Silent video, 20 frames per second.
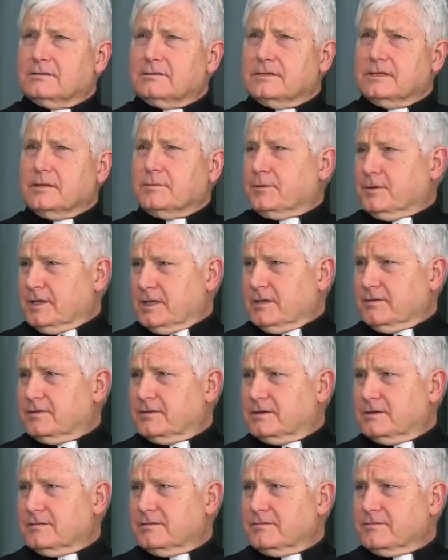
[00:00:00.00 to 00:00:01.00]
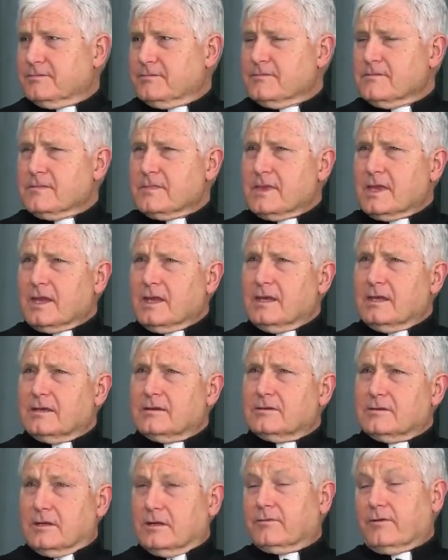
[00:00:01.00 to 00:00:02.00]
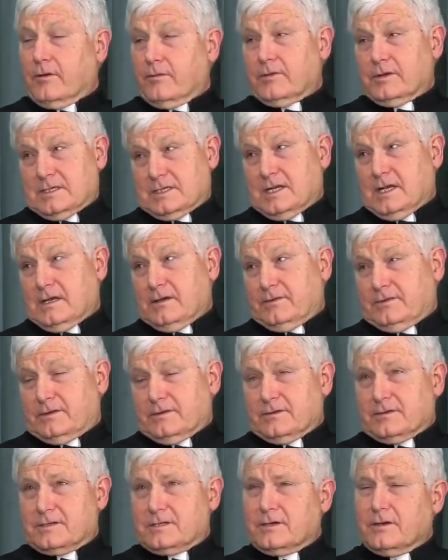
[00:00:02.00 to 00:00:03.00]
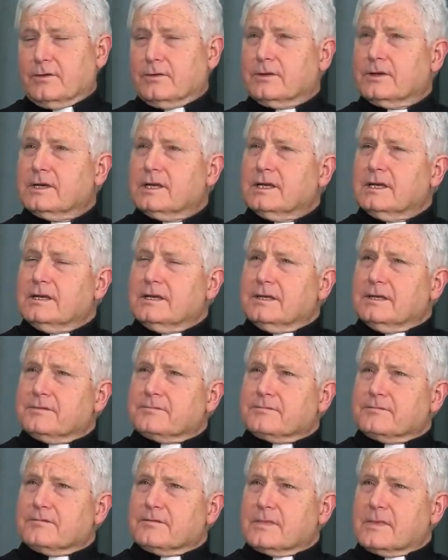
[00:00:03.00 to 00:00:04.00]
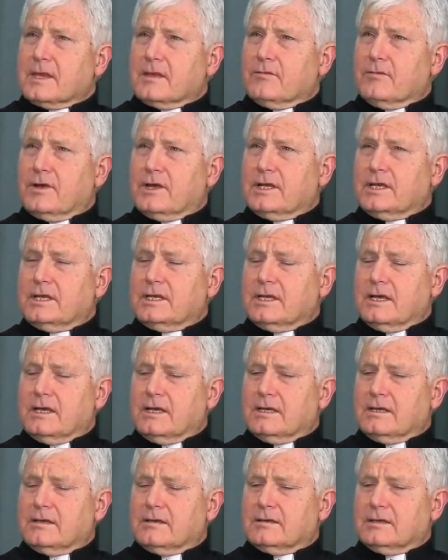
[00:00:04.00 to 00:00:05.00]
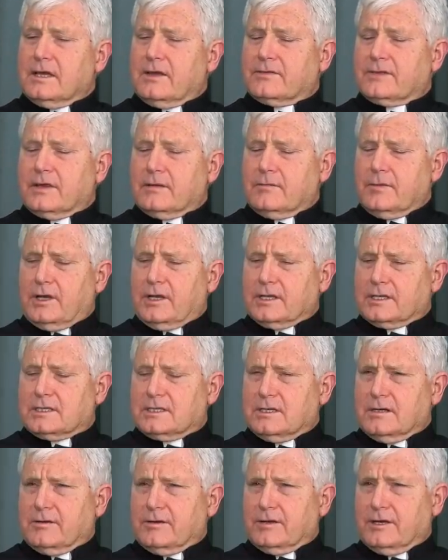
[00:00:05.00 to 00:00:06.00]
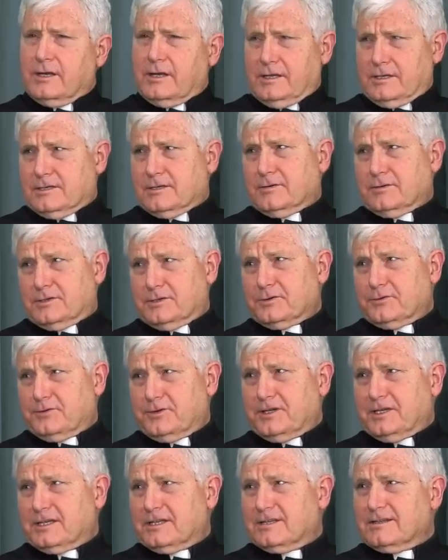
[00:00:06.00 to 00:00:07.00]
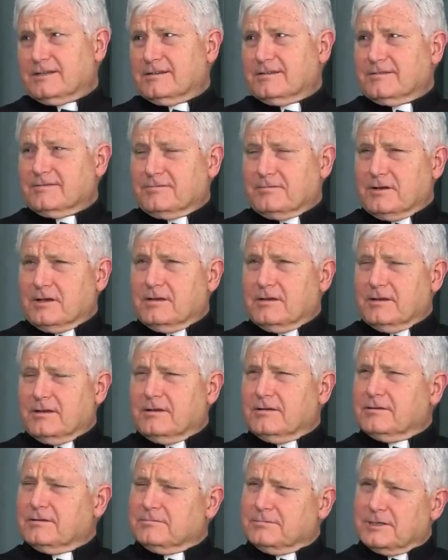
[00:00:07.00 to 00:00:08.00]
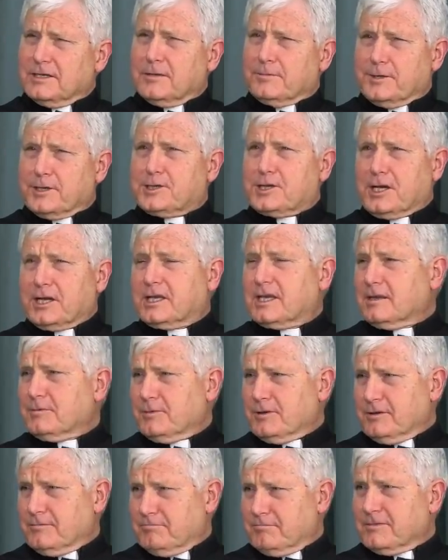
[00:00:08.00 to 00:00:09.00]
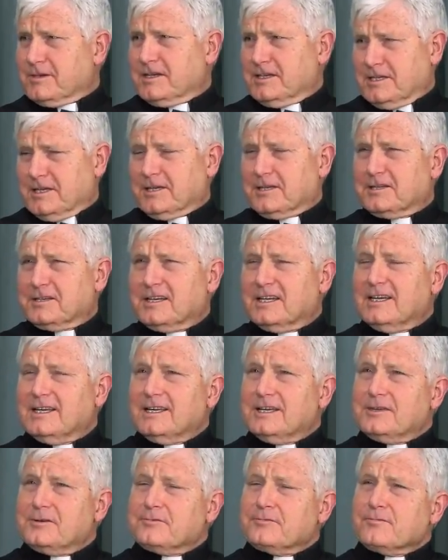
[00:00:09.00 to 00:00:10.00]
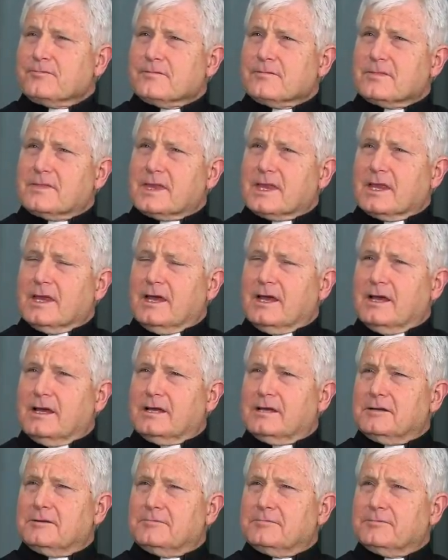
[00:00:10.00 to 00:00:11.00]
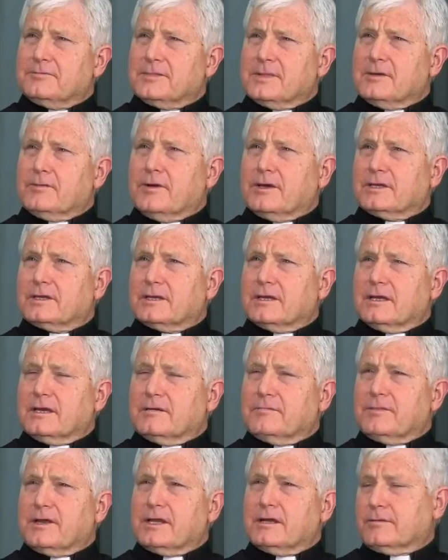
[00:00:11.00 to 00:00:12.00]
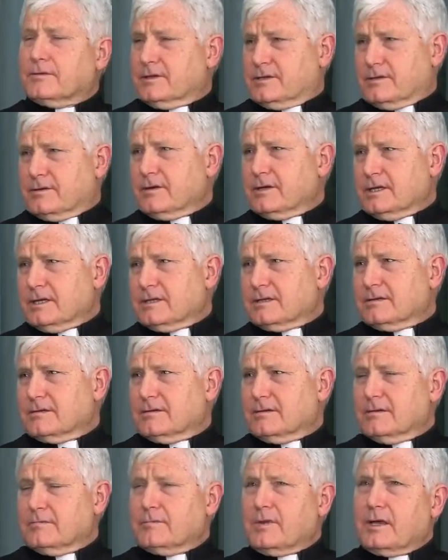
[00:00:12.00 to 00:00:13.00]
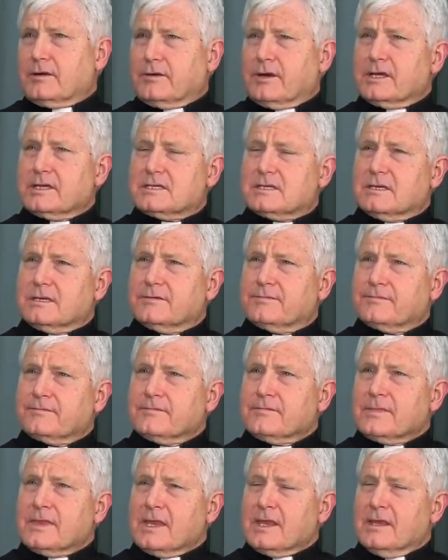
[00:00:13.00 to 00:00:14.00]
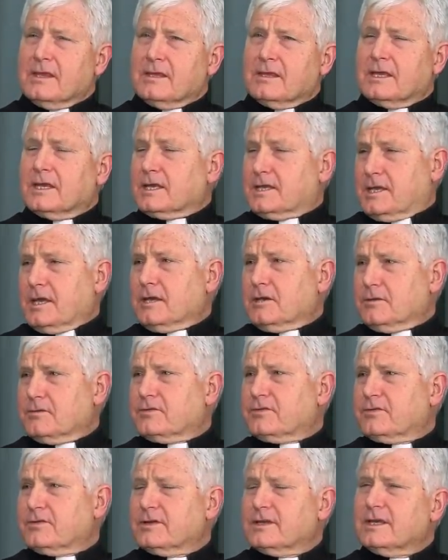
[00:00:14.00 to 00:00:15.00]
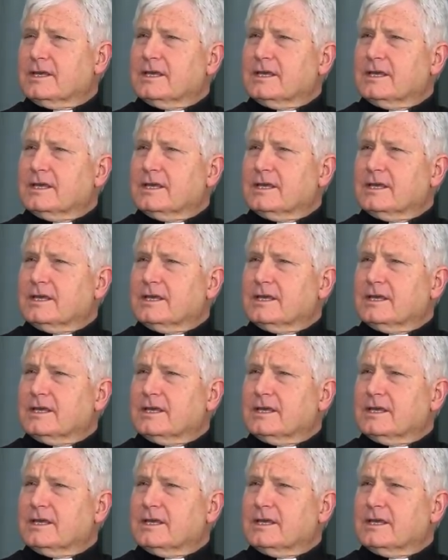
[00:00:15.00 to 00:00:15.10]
he believed, to devote one's life to. So when he left that monastery on his own two feet, a little bit shaky, but he did, he went and made a retreat, Manresa, in a cave.